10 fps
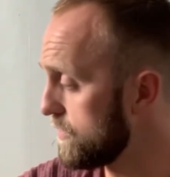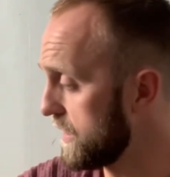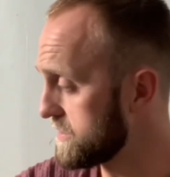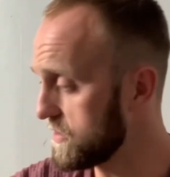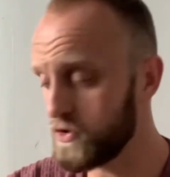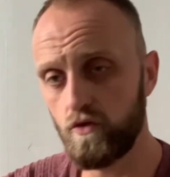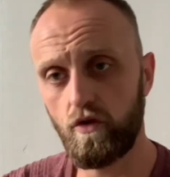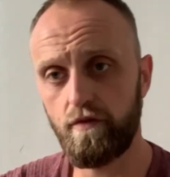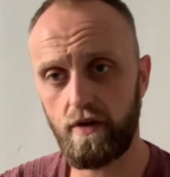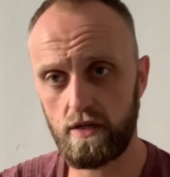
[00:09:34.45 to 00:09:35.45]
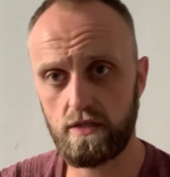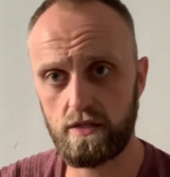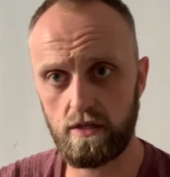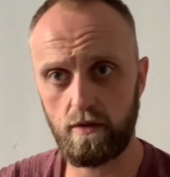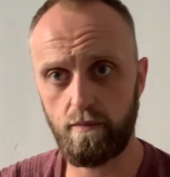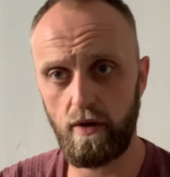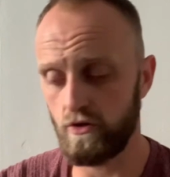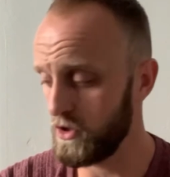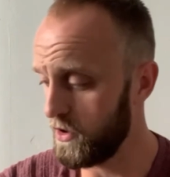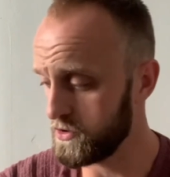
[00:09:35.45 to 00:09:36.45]
Like I said, 2 running vests, a pair of
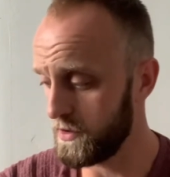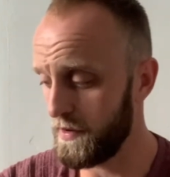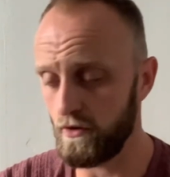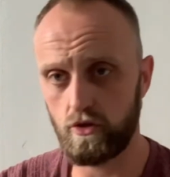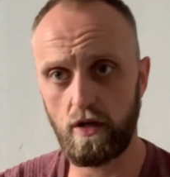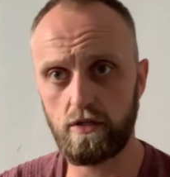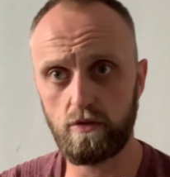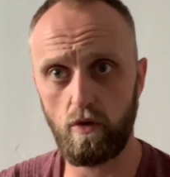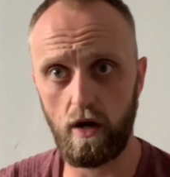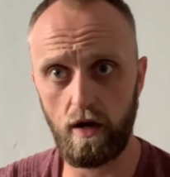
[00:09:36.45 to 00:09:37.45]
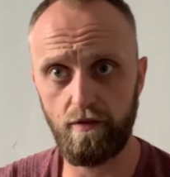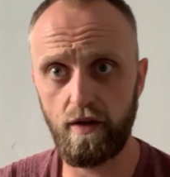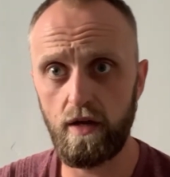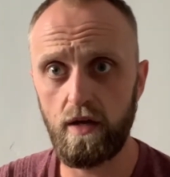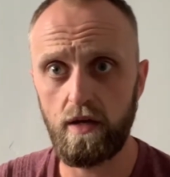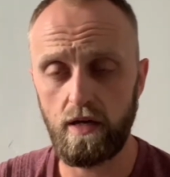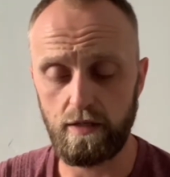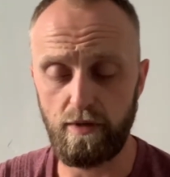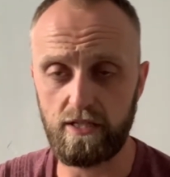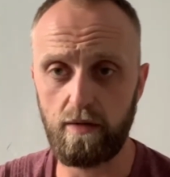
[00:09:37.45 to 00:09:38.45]
shorts and a pair of trainers is
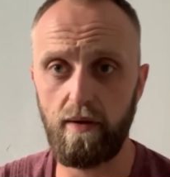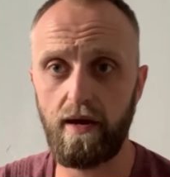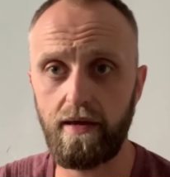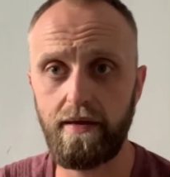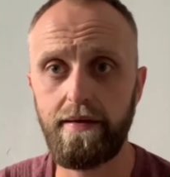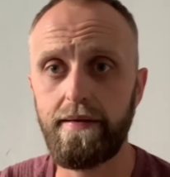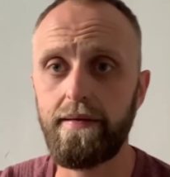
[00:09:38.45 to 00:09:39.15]
basically